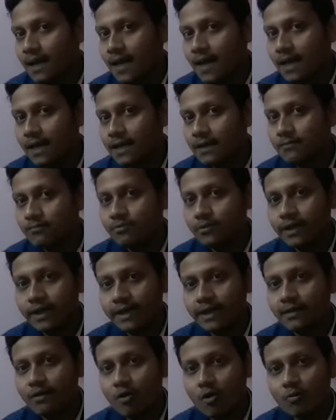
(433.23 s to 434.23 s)
and if we
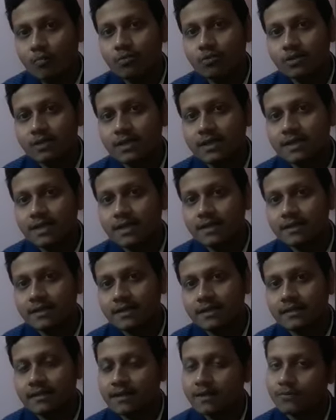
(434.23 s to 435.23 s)
take opposite
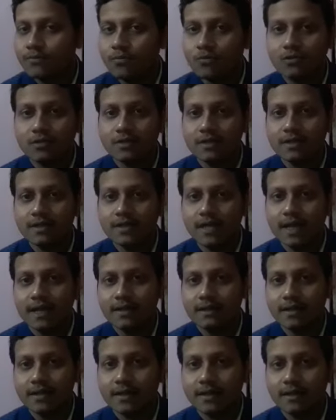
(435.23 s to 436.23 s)
charges, this force is
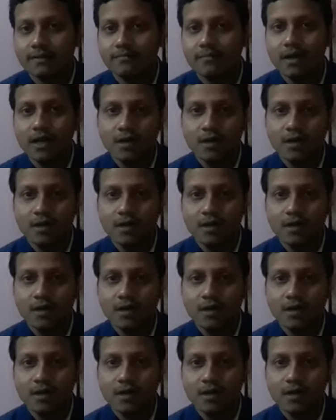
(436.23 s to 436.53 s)
attractive.